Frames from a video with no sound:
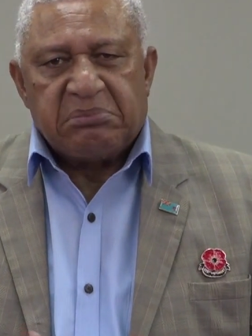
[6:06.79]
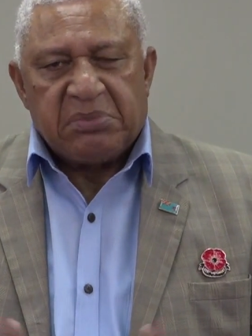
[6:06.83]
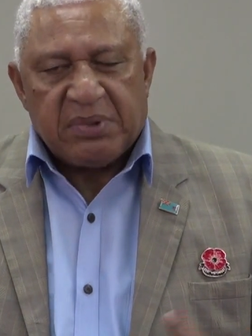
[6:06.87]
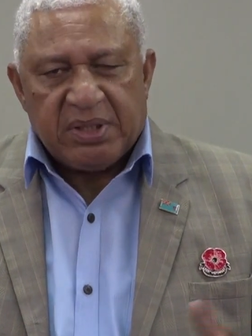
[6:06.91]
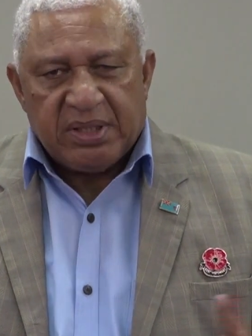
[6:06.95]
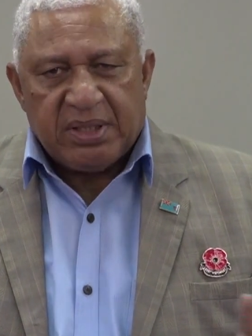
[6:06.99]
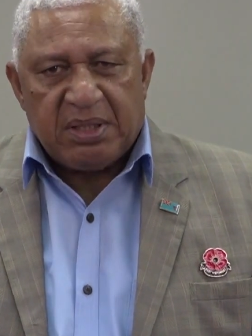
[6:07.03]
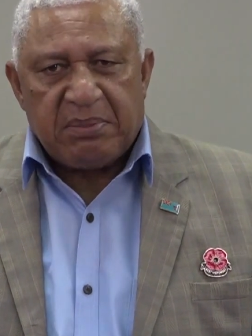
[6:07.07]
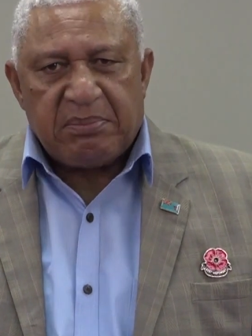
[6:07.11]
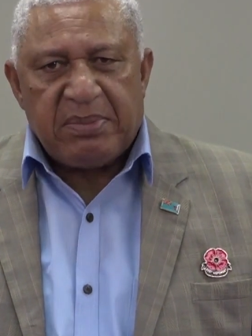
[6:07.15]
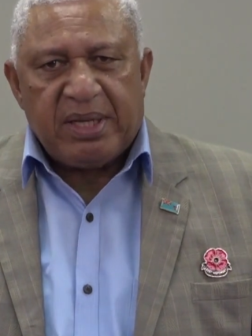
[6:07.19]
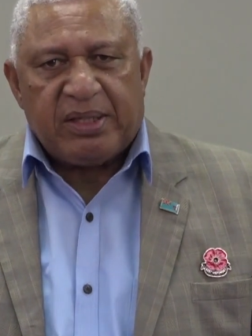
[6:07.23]

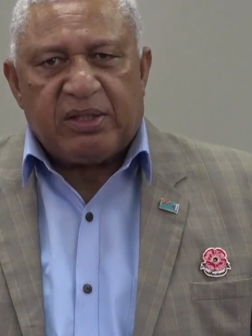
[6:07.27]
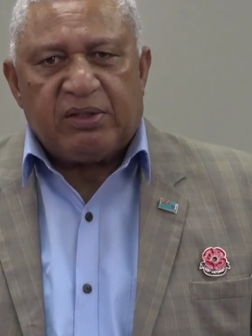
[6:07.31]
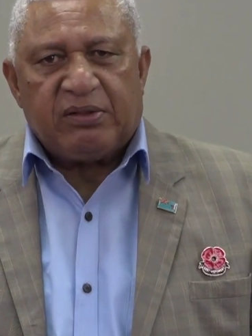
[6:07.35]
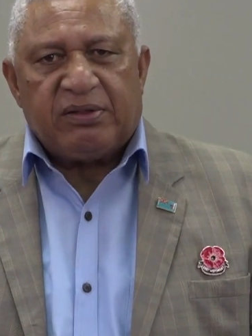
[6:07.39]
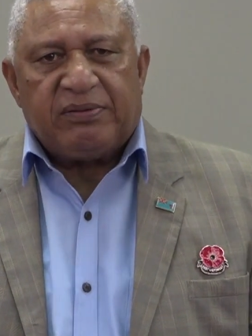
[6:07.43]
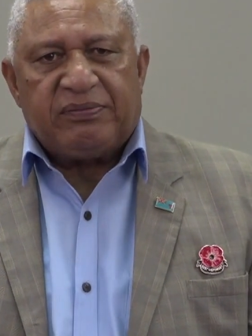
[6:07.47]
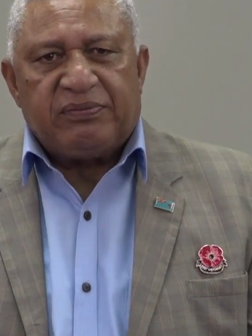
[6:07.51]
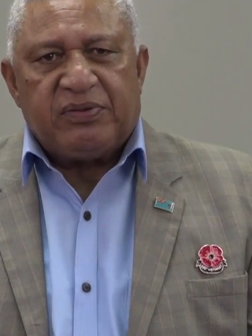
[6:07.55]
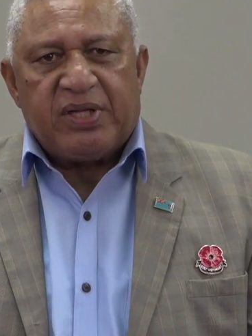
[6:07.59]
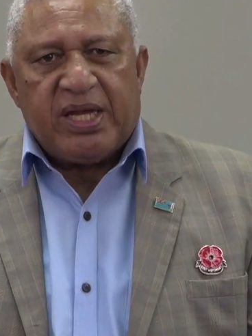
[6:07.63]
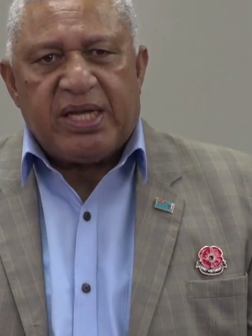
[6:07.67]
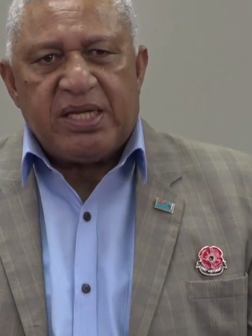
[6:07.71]
In a matter
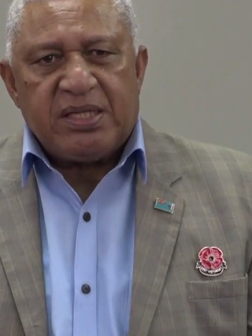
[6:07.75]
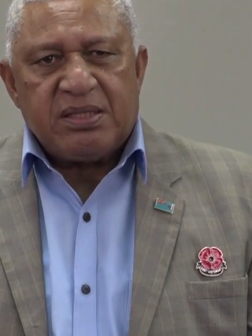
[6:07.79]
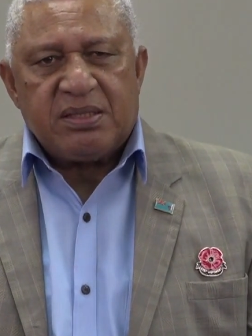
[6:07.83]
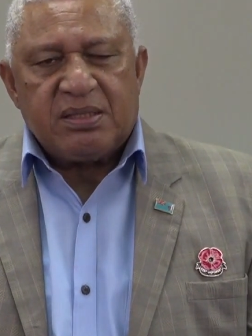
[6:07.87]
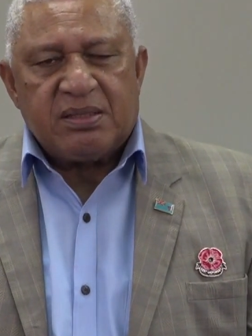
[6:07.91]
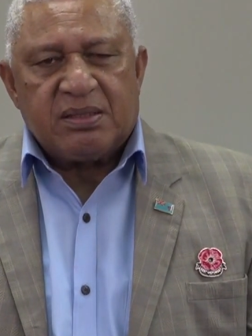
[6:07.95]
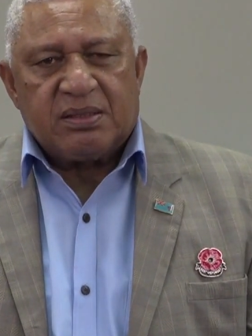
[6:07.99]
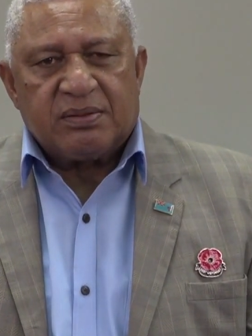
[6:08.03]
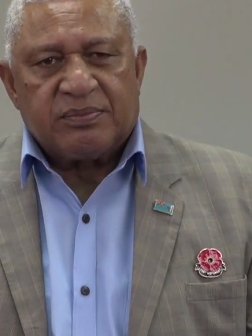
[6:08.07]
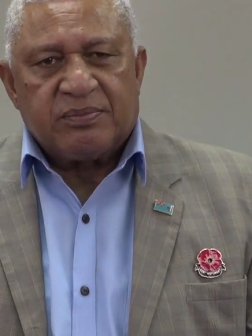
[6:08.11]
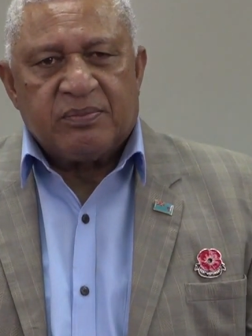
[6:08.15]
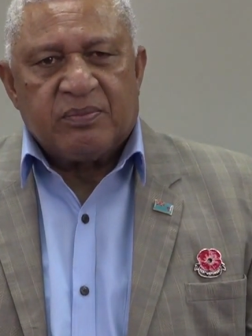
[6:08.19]
of
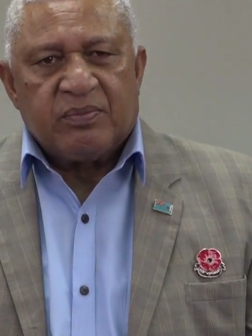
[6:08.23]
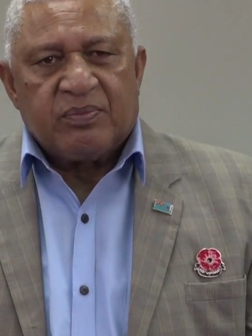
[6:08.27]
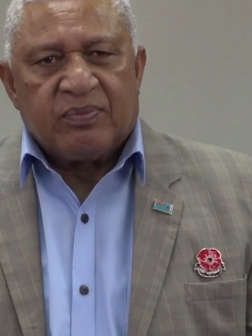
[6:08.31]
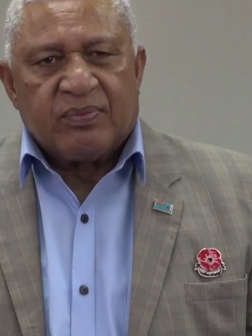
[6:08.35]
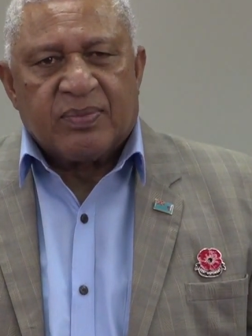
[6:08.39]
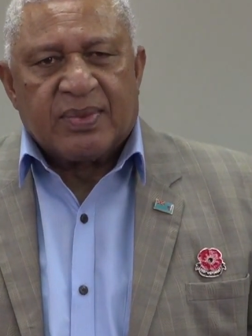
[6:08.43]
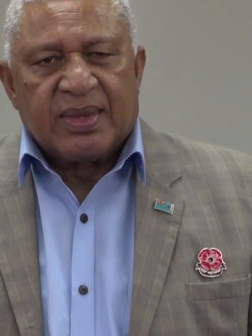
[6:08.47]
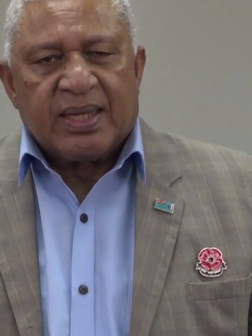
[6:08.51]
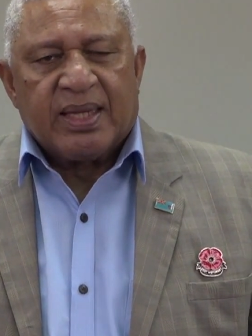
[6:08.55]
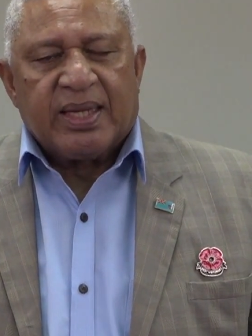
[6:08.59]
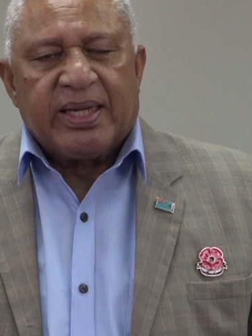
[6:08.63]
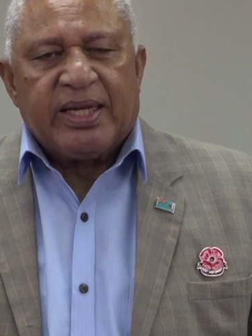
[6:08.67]
days,
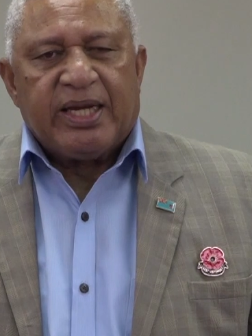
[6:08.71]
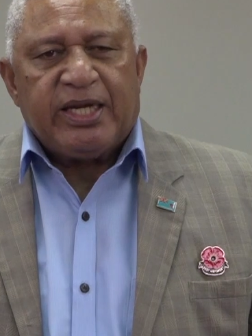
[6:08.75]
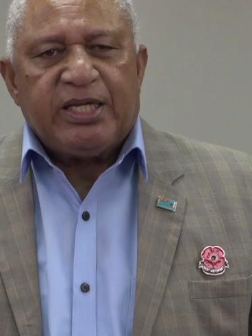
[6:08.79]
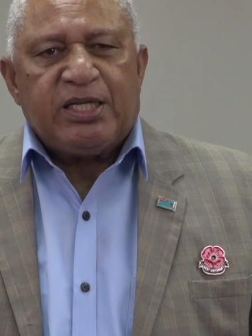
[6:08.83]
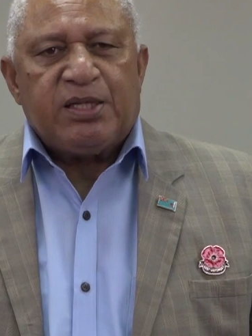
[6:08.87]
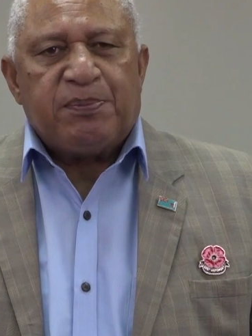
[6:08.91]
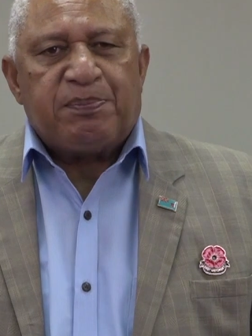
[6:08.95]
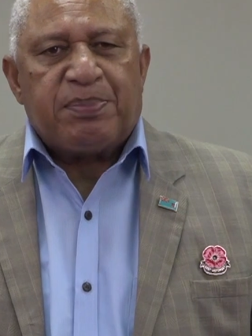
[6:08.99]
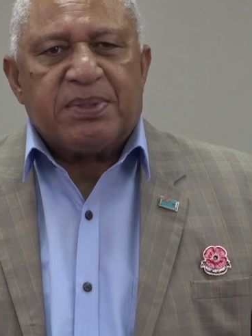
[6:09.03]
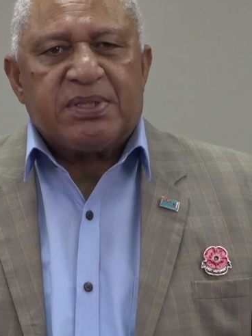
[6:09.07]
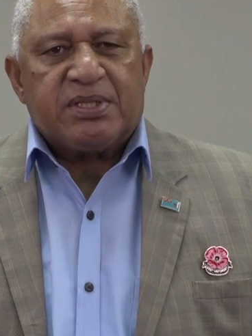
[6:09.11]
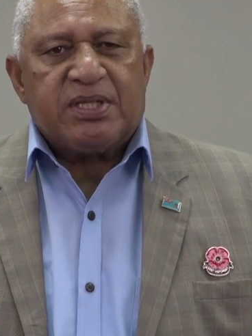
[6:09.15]

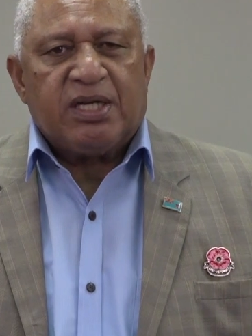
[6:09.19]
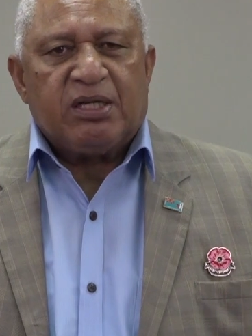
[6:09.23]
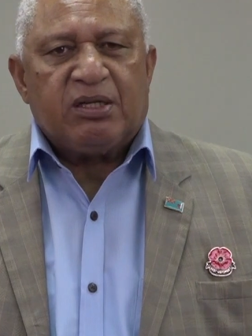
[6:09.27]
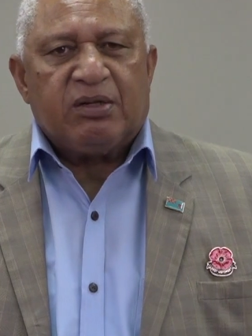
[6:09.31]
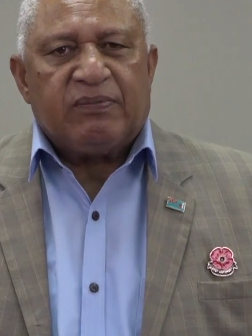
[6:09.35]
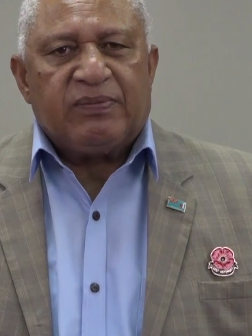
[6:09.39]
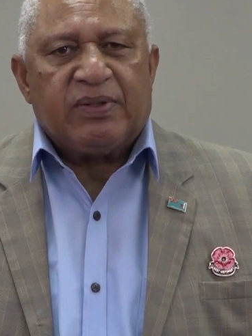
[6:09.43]
80%